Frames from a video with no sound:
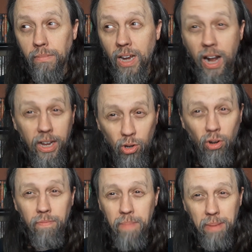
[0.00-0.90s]
You know, I
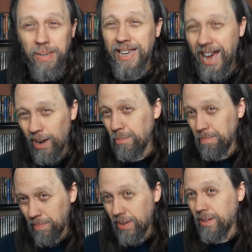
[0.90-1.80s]
could have maybe
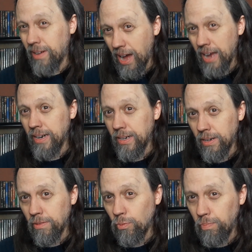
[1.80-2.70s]
got
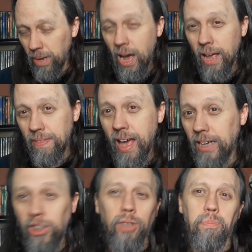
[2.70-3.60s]
behind
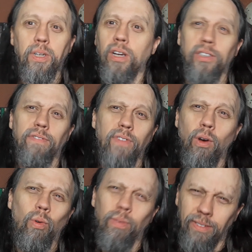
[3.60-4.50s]
that just because of the
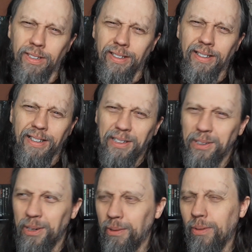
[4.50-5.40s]
whole,
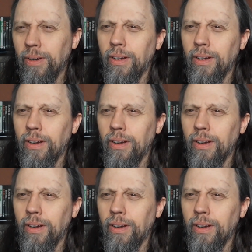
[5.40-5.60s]
you know,